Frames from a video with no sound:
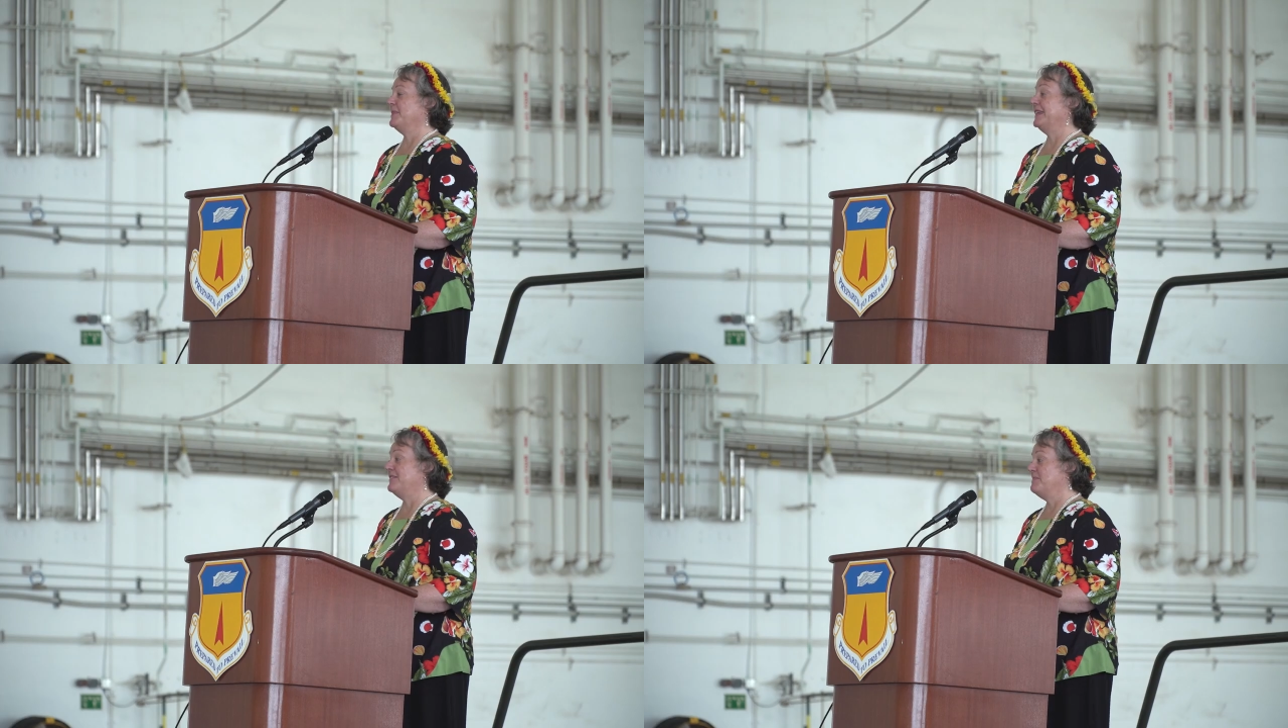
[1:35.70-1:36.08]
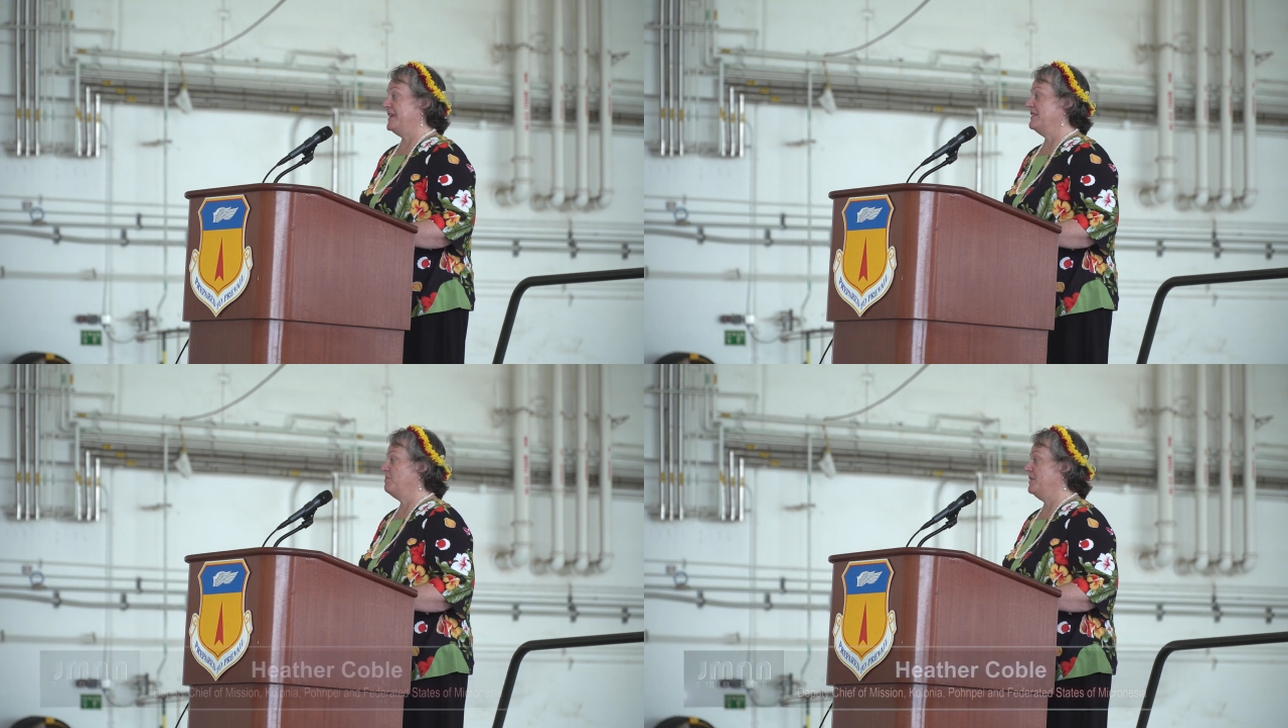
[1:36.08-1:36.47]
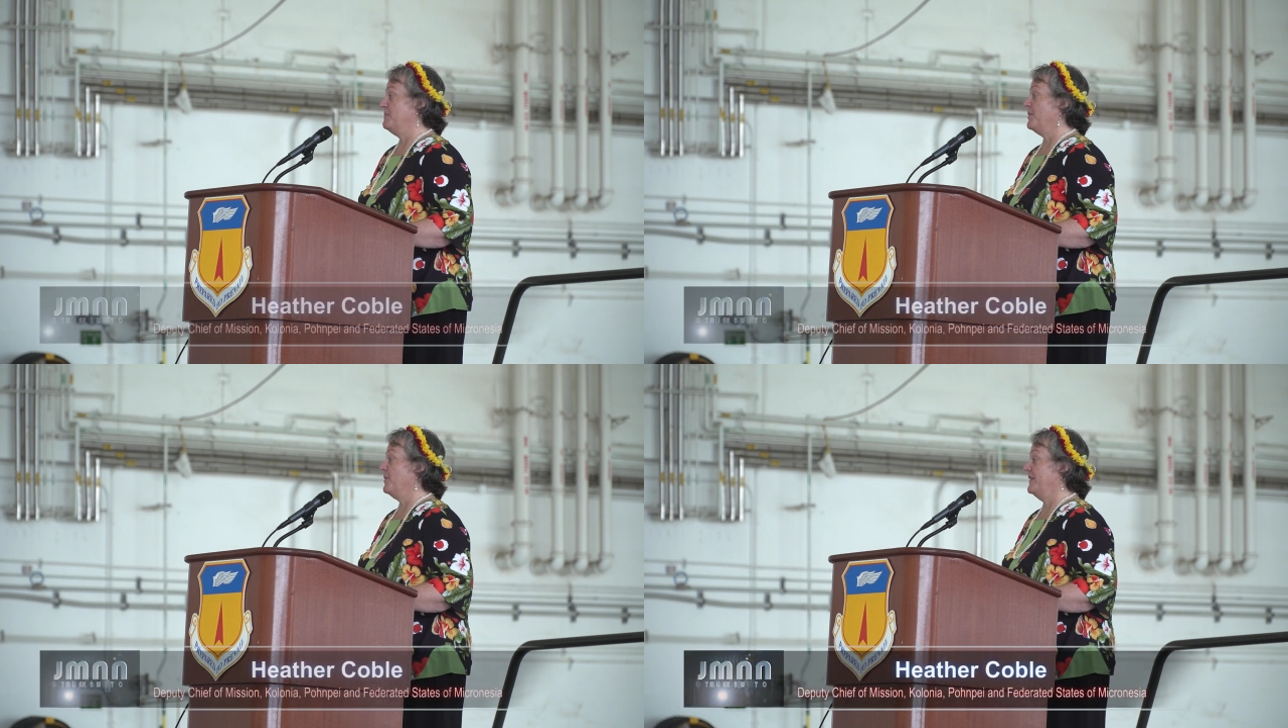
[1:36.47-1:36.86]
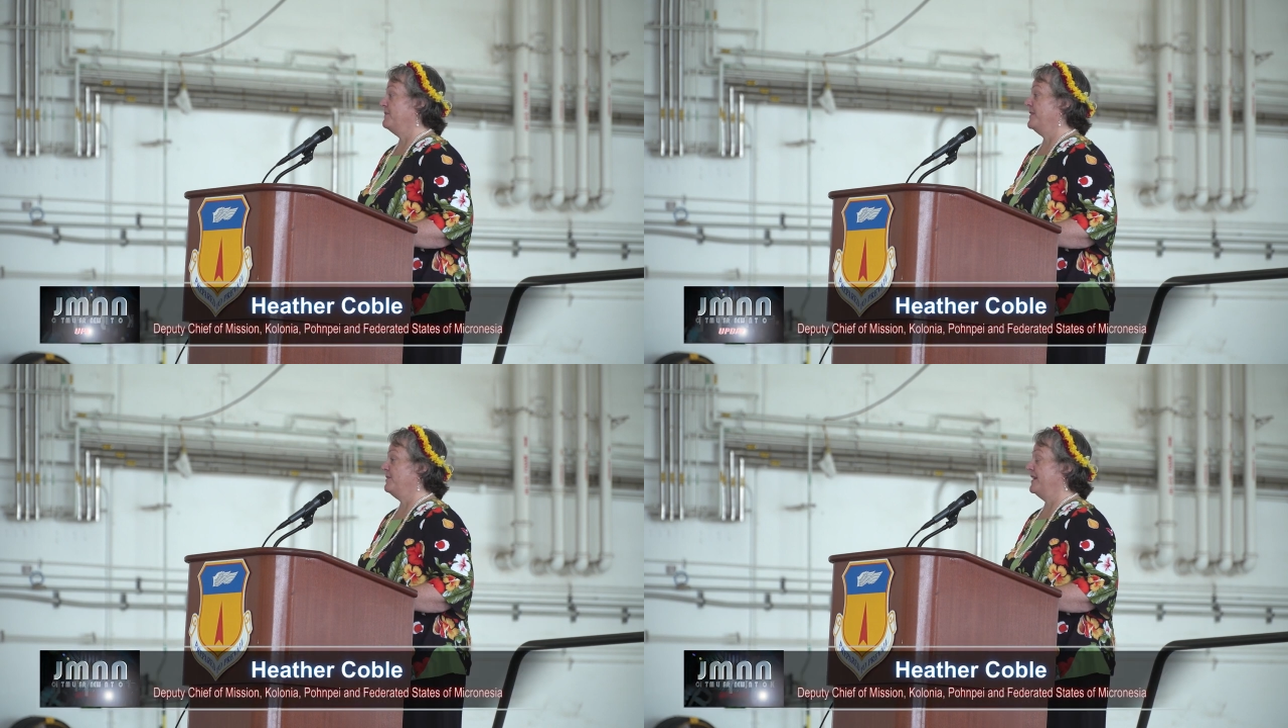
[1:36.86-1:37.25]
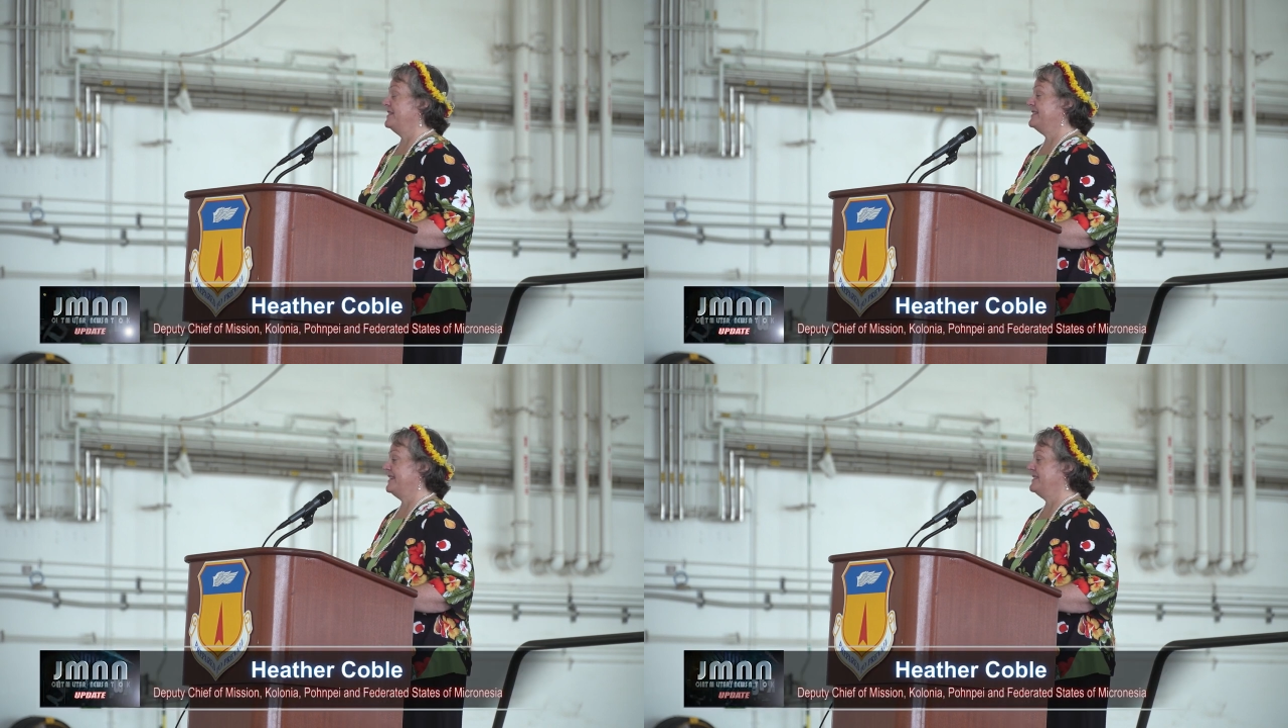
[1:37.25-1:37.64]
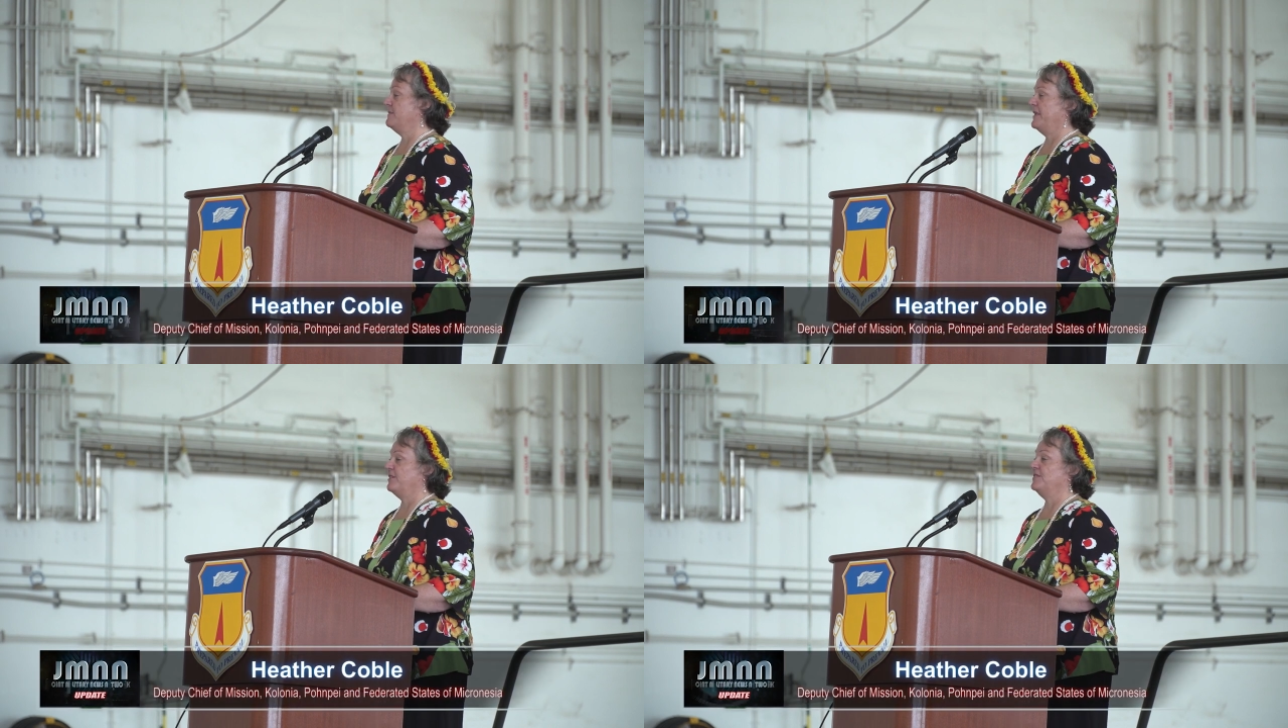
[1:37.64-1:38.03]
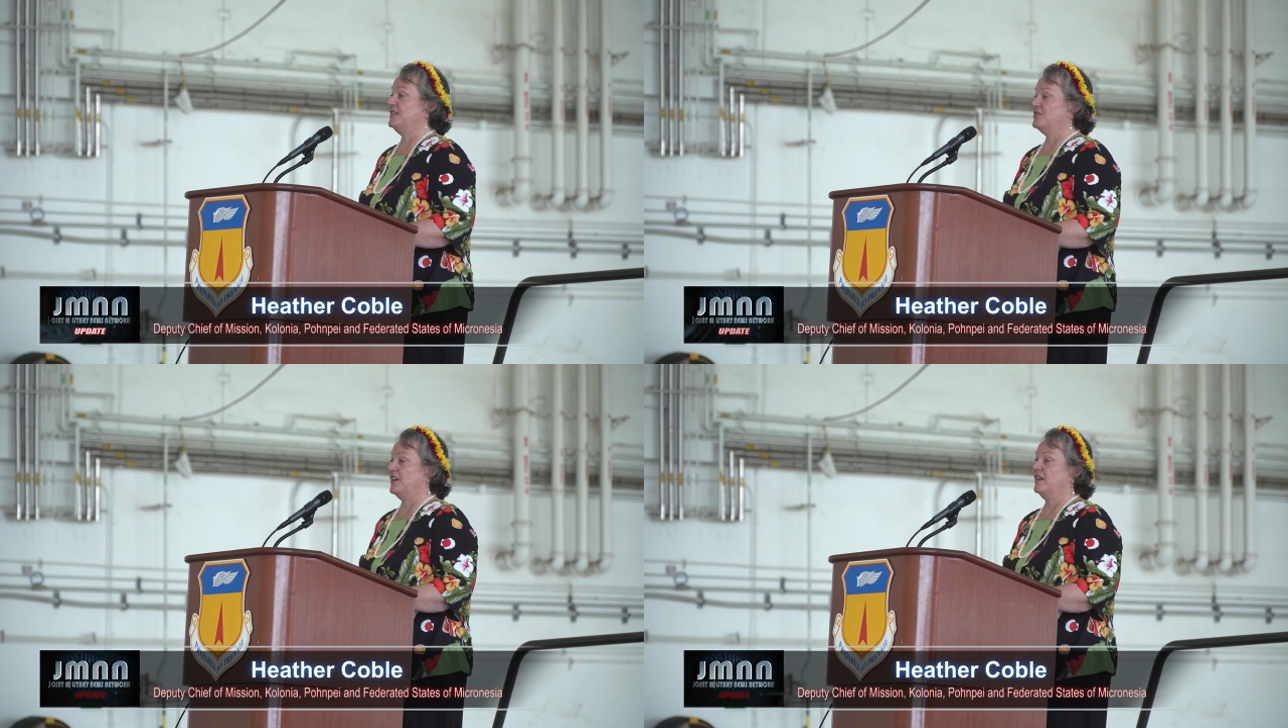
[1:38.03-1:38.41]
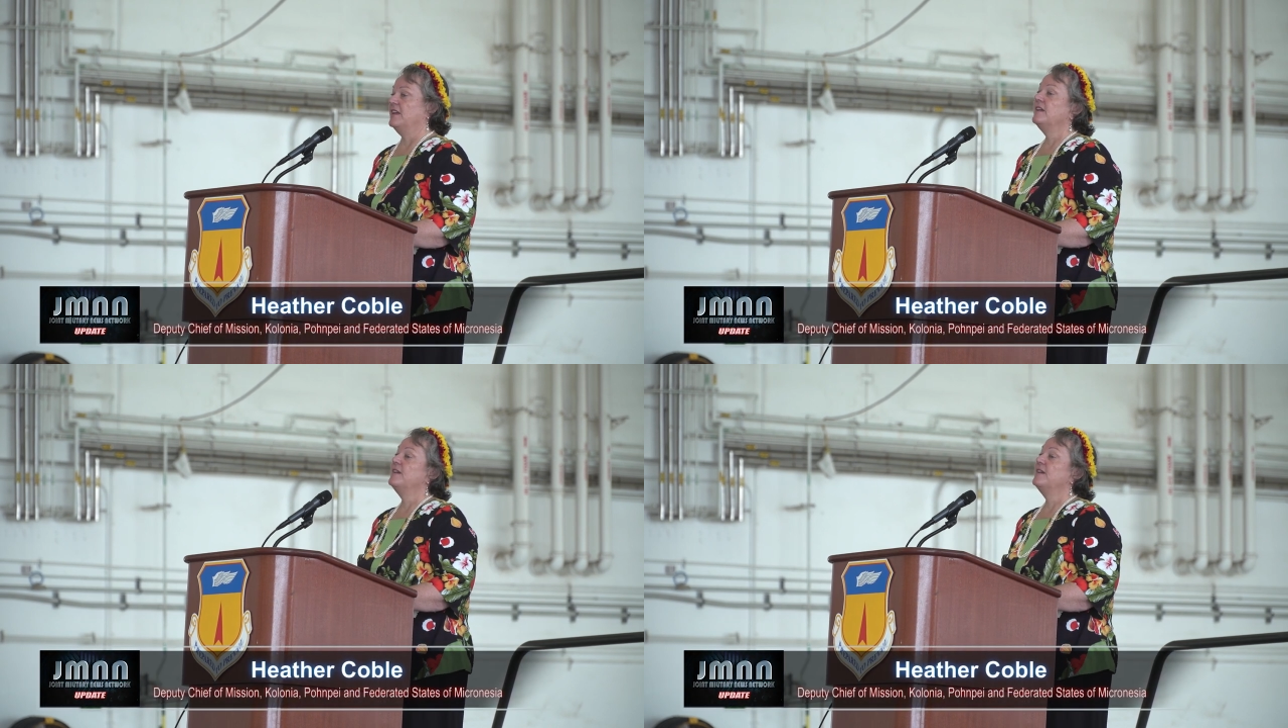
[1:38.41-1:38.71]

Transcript: Believe me, the people of the Federated States of Micronesia